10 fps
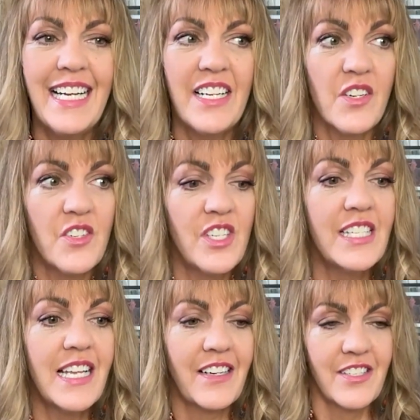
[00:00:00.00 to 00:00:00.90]
So
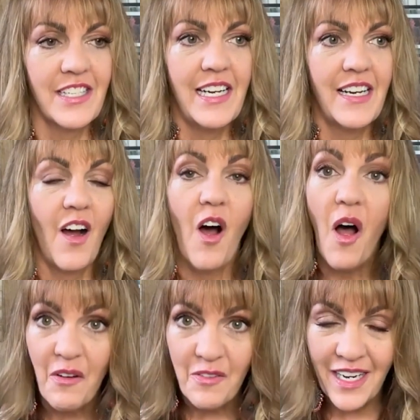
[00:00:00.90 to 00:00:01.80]
she's actually
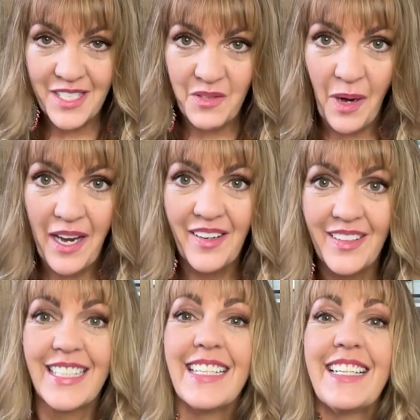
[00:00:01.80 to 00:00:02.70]
off as
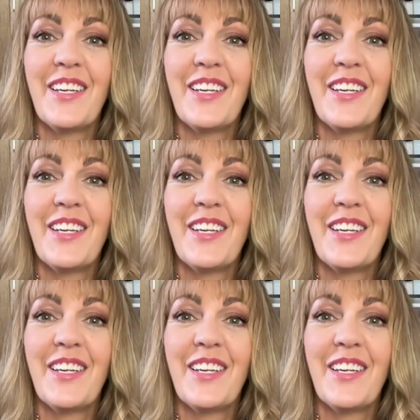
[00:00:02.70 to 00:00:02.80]
well